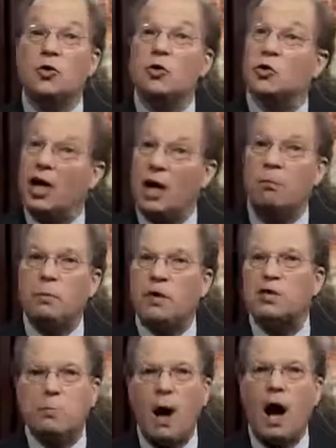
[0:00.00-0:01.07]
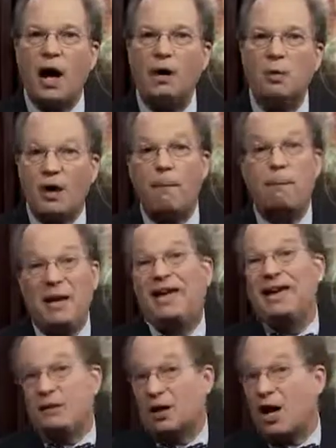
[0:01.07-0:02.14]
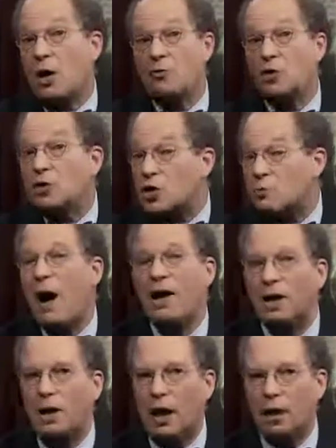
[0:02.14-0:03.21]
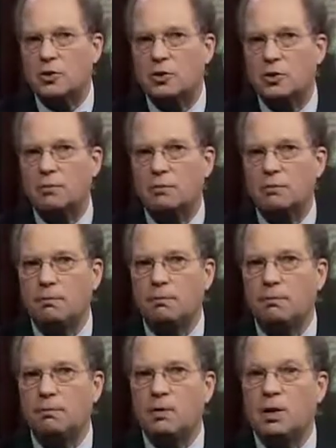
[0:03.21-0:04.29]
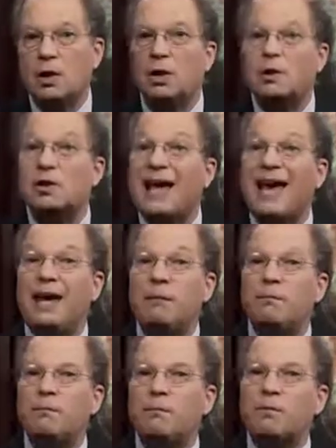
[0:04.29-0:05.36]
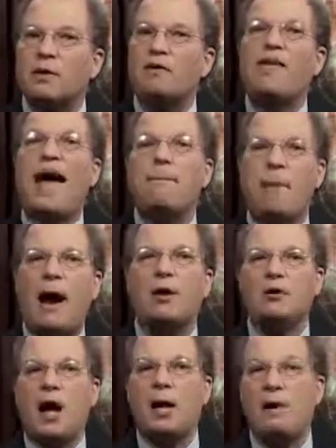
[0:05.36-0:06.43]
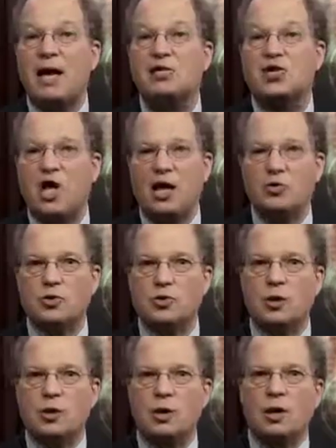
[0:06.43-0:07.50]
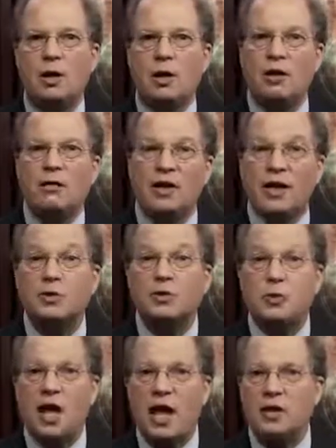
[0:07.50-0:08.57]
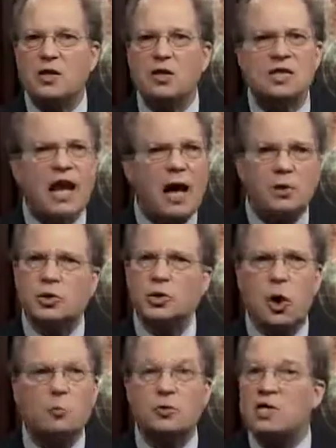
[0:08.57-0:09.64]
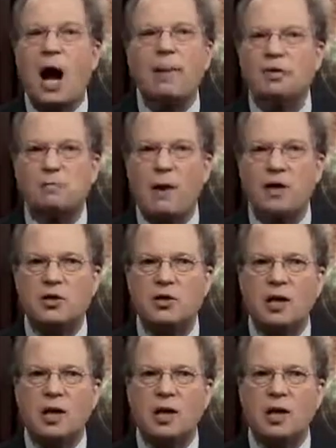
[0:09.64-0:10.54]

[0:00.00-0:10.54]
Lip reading: You couldn't be a spy without being in the country you're spying against. Today, that paradigm has changed. The internet telescopes time and space.